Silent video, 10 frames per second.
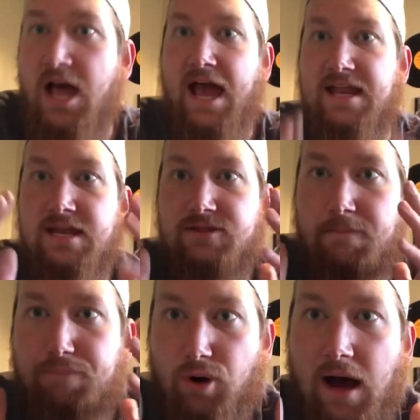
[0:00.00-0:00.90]
And the
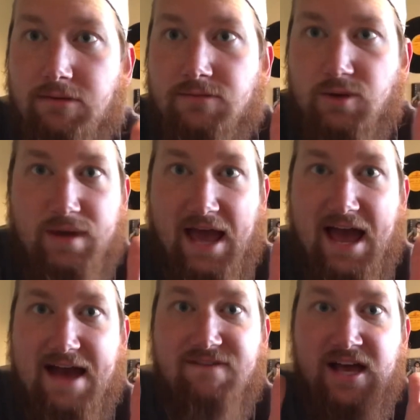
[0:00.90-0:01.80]
problem that we
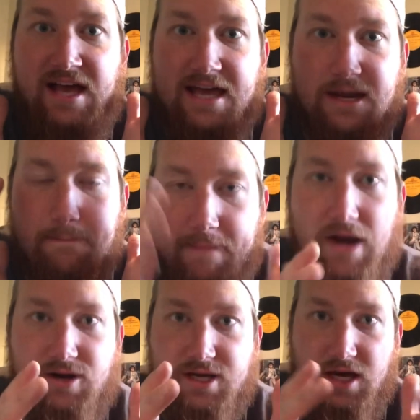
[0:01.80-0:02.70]
have in
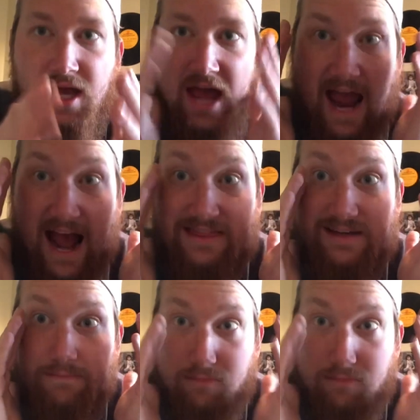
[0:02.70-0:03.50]
America at the